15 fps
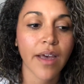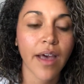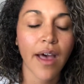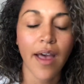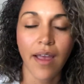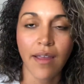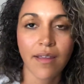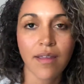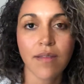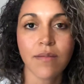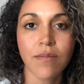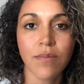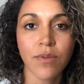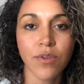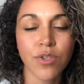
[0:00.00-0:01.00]
I can
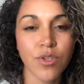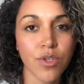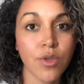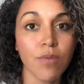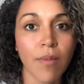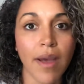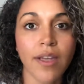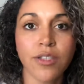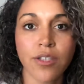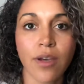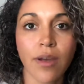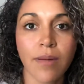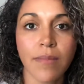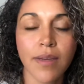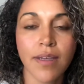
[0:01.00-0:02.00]
do my
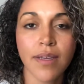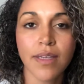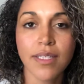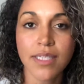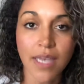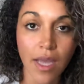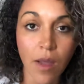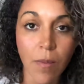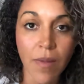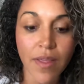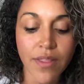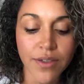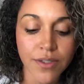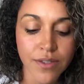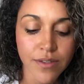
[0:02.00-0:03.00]
job to help
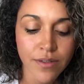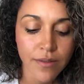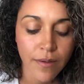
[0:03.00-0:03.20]
others.